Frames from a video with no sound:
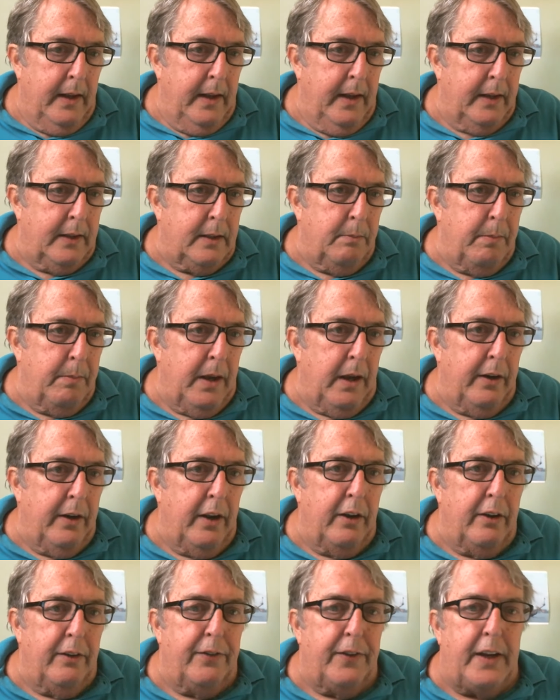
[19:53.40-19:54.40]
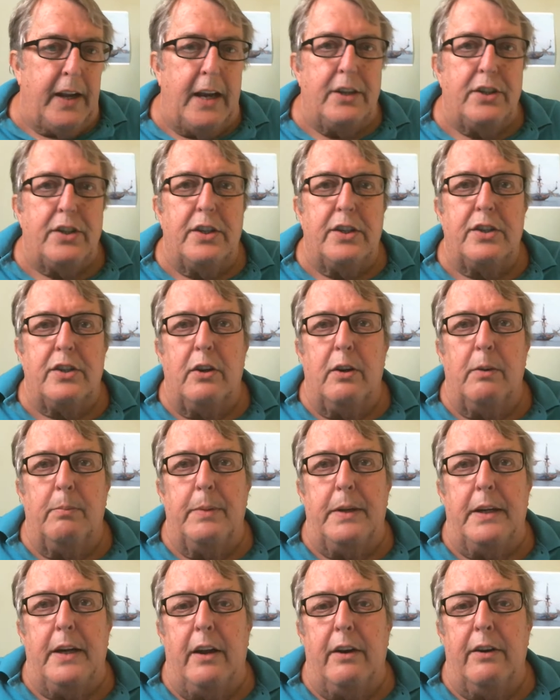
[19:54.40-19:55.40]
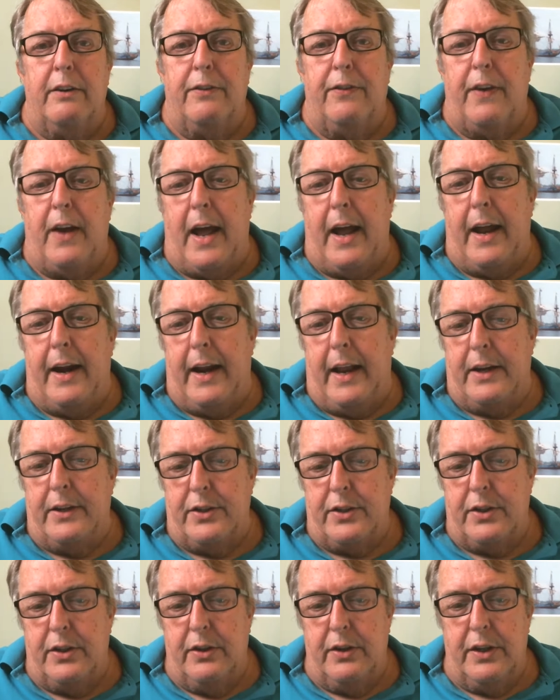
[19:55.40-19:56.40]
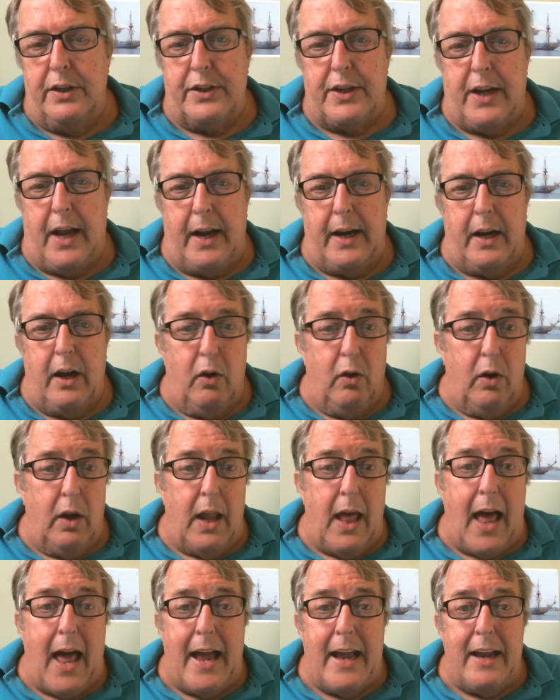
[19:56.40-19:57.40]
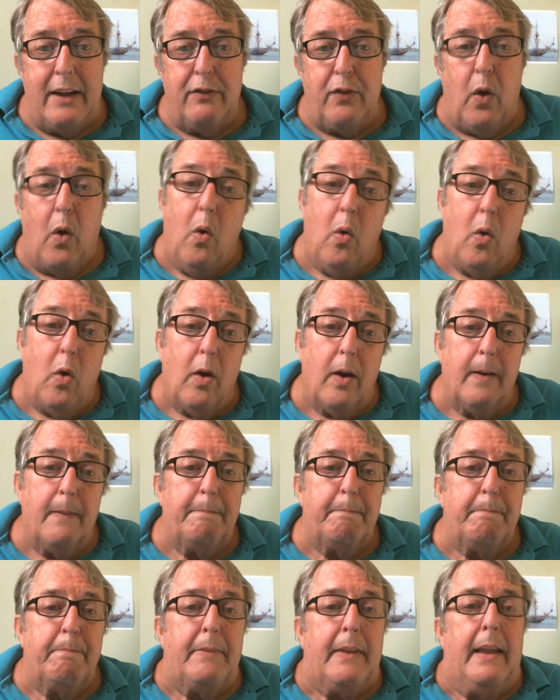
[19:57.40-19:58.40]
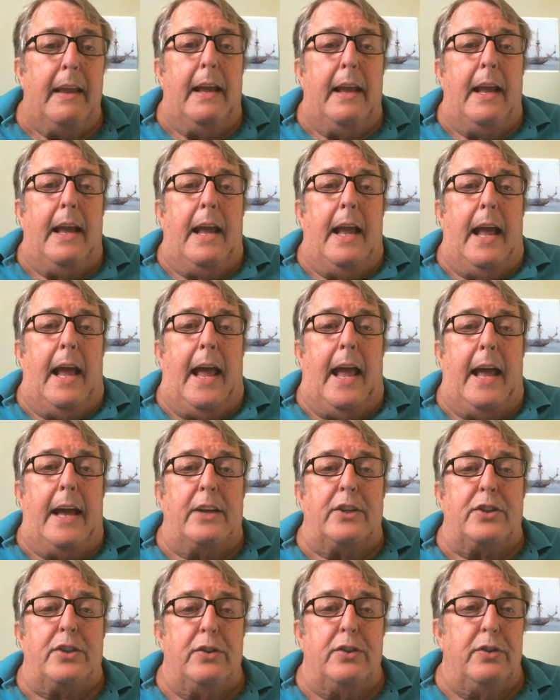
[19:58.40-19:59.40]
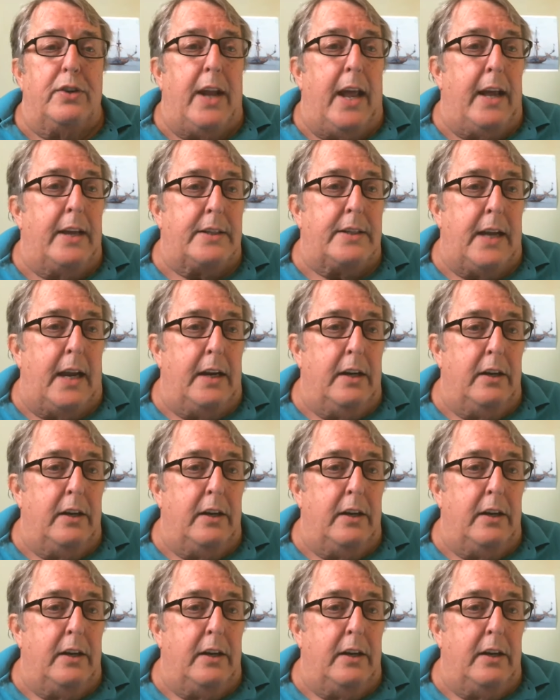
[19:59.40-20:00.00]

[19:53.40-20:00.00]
Hit the bell notification so you'll be notified as soon as I go live, or as soon as a